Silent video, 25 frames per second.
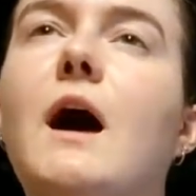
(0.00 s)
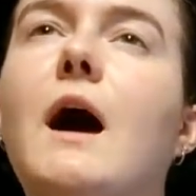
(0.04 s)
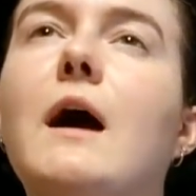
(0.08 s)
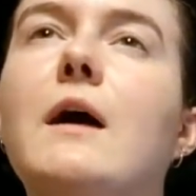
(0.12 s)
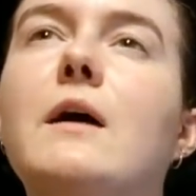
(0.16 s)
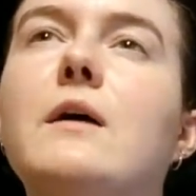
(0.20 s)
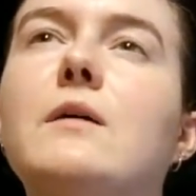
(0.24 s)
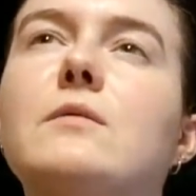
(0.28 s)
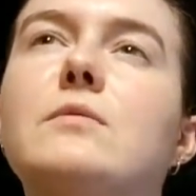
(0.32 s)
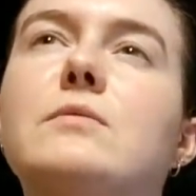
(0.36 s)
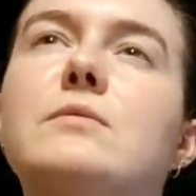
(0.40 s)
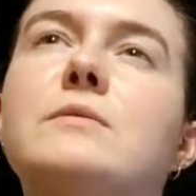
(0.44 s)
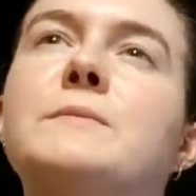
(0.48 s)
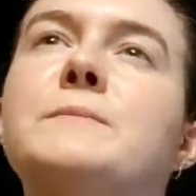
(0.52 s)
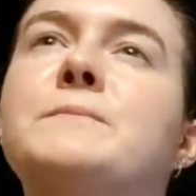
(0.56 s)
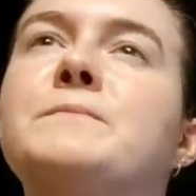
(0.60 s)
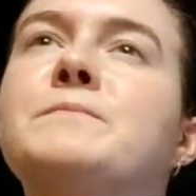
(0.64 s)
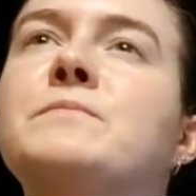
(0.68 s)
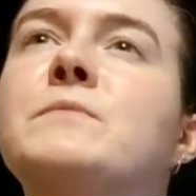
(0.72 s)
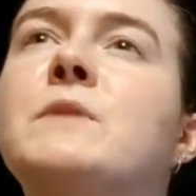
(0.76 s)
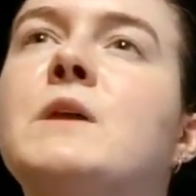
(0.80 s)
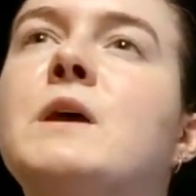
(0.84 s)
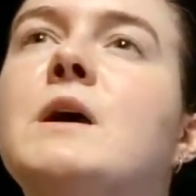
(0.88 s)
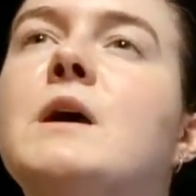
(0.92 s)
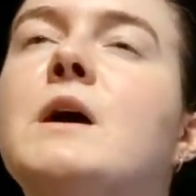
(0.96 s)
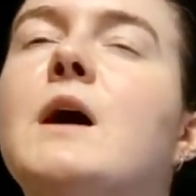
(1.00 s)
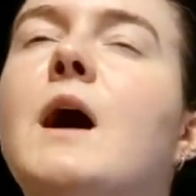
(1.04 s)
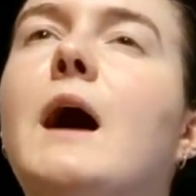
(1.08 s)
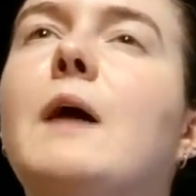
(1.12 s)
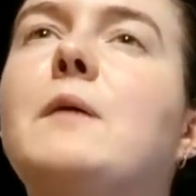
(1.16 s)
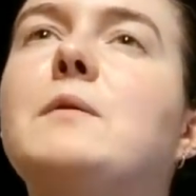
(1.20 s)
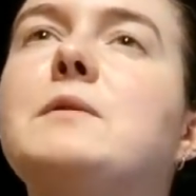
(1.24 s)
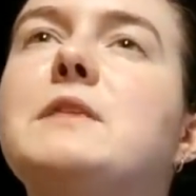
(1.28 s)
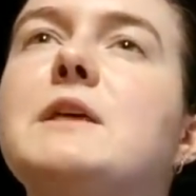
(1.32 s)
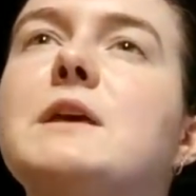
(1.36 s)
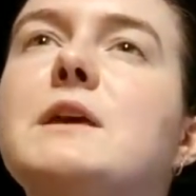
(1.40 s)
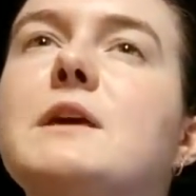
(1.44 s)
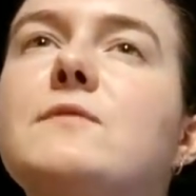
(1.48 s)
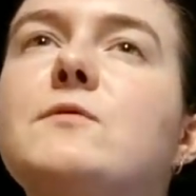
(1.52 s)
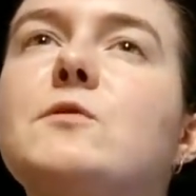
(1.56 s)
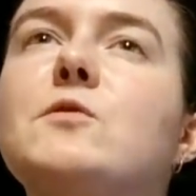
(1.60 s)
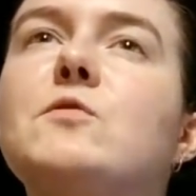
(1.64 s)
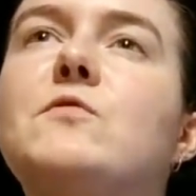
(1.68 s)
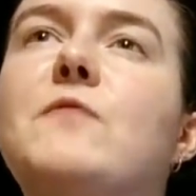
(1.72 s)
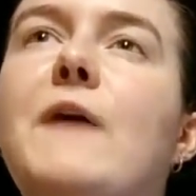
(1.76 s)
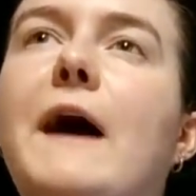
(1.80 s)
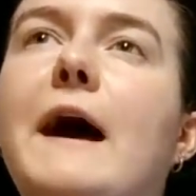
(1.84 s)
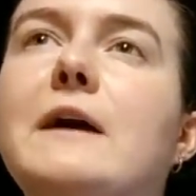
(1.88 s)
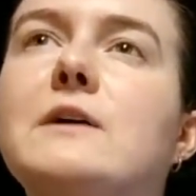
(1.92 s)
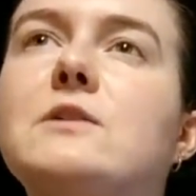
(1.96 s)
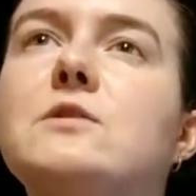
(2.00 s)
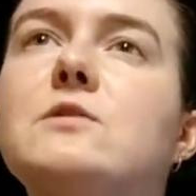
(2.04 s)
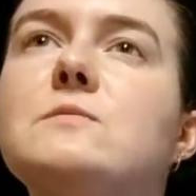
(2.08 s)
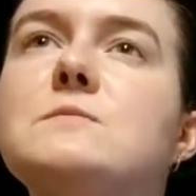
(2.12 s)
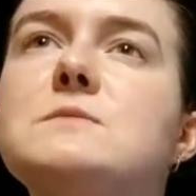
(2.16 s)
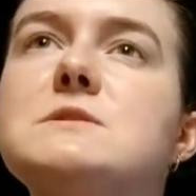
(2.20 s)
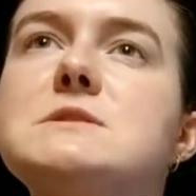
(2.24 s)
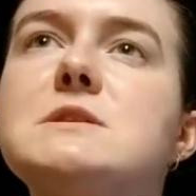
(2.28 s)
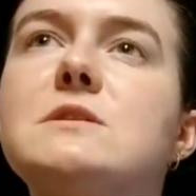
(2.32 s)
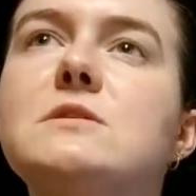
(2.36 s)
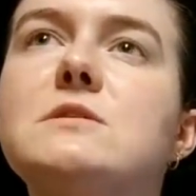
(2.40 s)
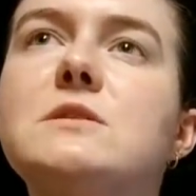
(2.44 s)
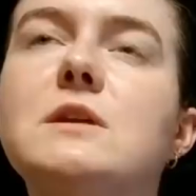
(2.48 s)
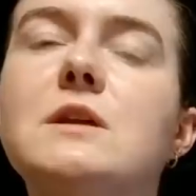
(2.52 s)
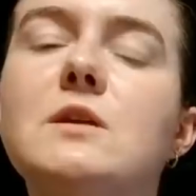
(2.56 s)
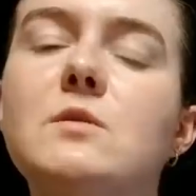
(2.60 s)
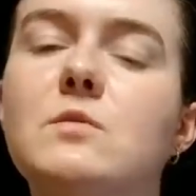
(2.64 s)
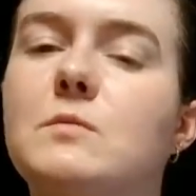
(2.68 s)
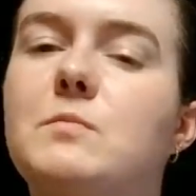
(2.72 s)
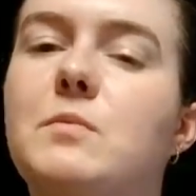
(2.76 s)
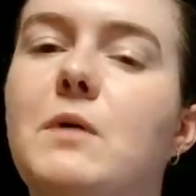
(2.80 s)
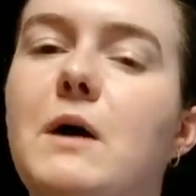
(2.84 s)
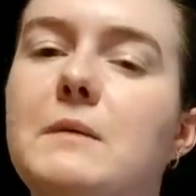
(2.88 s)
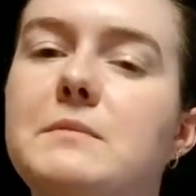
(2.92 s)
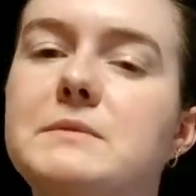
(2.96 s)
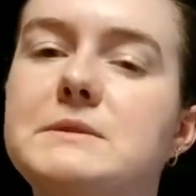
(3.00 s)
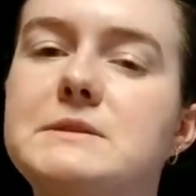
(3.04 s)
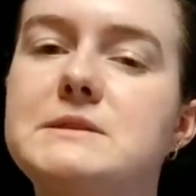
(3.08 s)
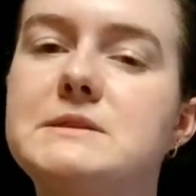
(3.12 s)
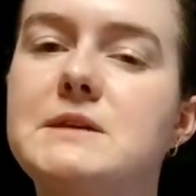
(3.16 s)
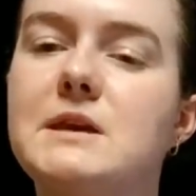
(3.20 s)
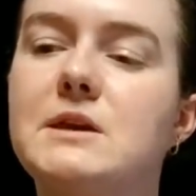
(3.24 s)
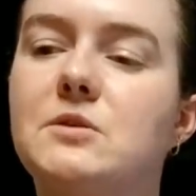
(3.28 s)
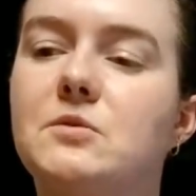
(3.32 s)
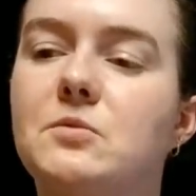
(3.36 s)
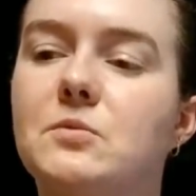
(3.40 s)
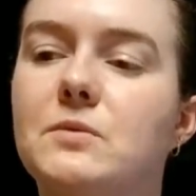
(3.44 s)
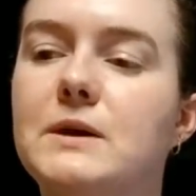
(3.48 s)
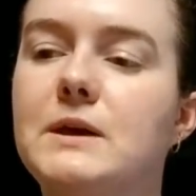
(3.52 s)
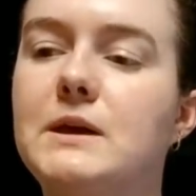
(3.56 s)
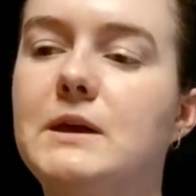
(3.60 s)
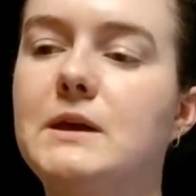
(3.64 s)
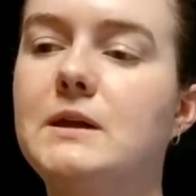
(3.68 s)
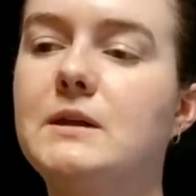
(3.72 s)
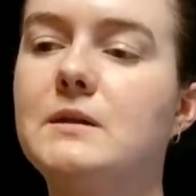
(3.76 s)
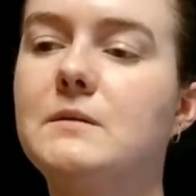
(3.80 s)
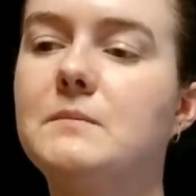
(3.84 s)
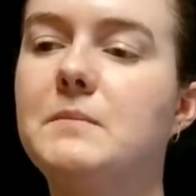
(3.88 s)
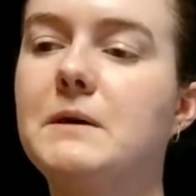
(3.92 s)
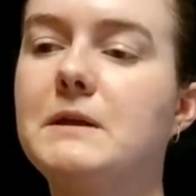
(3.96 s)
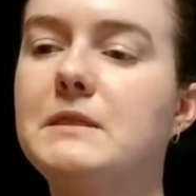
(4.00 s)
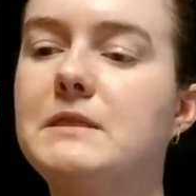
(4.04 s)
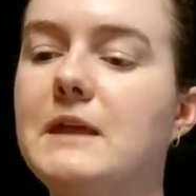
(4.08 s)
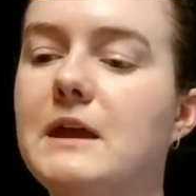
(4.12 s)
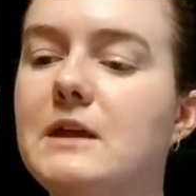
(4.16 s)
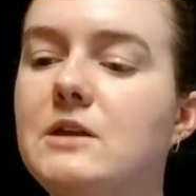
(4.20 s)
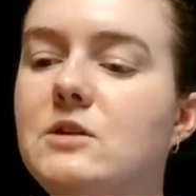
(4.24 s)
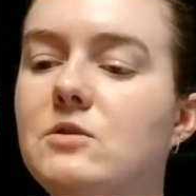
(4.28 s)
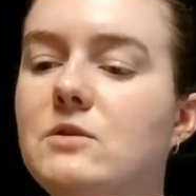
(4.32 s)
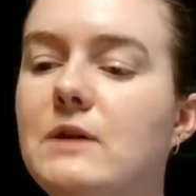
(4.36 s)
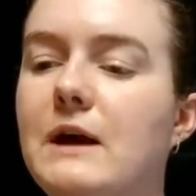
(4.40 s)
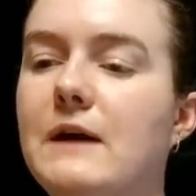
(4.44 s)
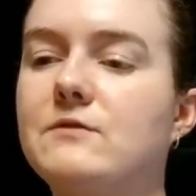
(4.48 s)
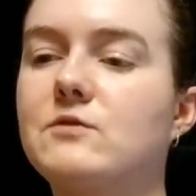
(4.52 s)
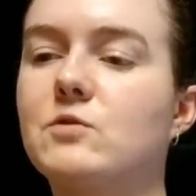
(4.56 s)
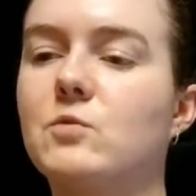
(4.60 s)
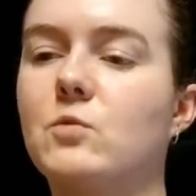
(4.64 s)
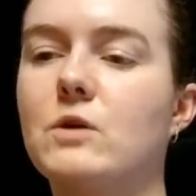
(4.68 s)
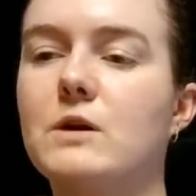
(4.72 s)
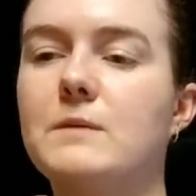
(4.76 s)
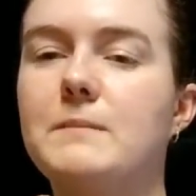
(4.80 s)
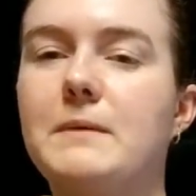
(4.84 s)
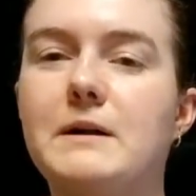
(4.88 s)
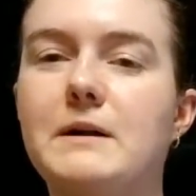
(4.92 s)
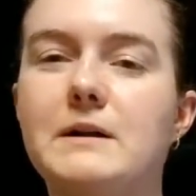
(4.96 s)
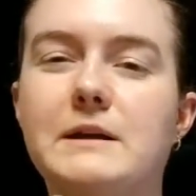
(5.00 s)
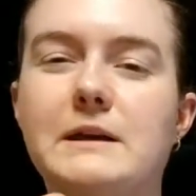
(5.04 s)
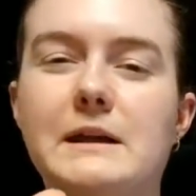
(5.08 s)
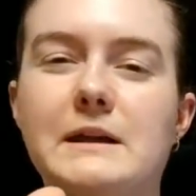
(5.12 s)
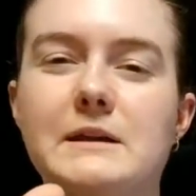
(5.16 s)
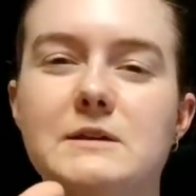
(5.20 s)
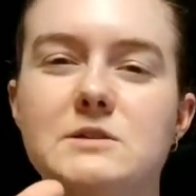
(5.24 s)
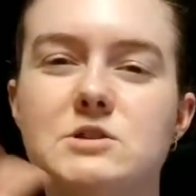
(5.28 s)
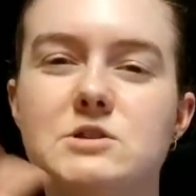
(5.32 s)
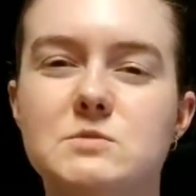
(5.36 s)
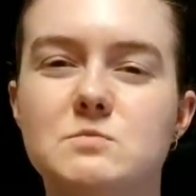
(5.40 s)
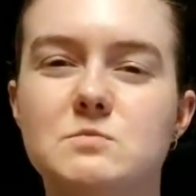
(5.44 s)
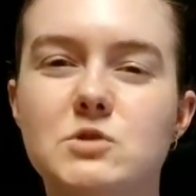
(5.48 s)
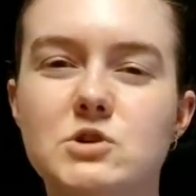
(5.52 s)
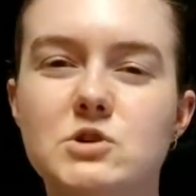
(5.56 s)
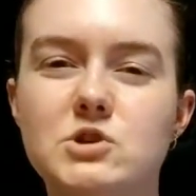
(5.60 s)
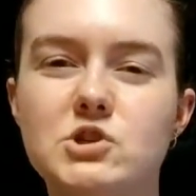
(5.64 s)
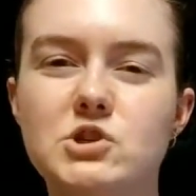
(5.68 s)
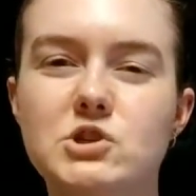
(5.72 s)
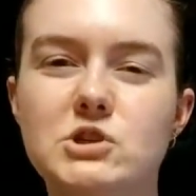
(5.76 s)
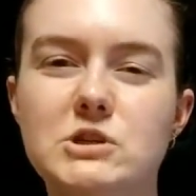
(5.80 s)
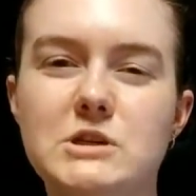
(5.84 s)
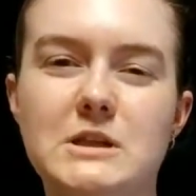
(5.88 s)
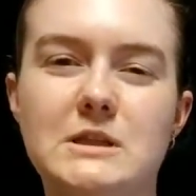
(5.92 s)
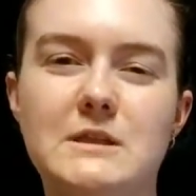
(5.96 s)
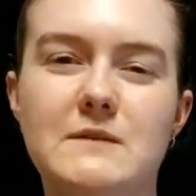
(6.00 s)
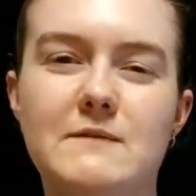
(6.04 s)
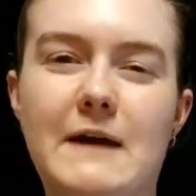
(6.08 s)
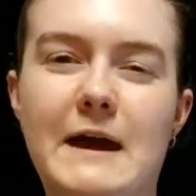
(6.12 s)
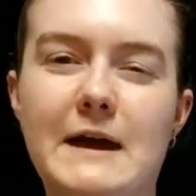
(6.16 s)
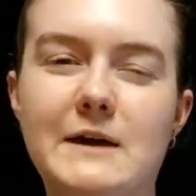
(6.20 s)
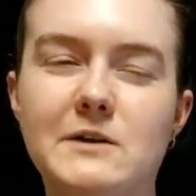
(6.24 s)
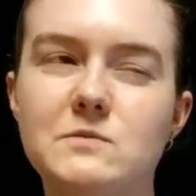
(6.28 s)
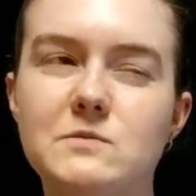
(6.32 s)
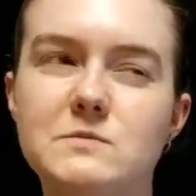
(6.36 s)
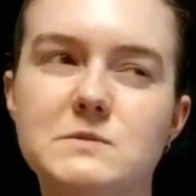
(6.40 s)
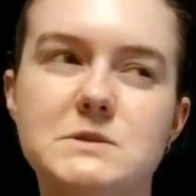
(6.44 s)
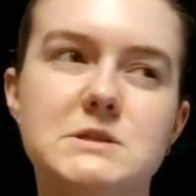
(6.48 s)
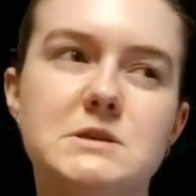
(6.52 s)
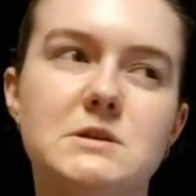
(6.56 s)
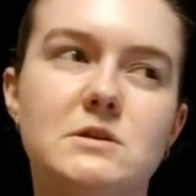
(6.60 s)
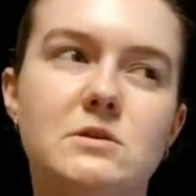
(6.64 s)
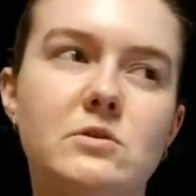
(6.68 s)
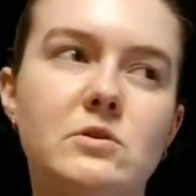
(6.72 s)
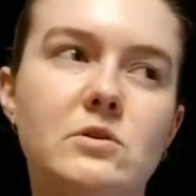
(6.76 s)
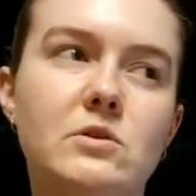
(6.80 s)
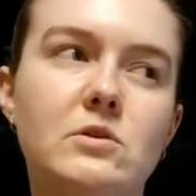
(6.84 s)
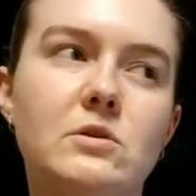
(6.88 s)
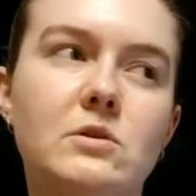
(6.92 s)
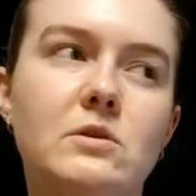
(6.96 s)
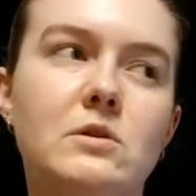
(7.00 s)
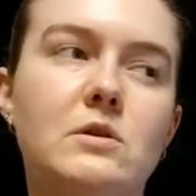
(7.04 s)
I would think if you vacuum sealed it, it would probably stay green, but then you'd have to worry about it getting smushed in the vacuum sealer.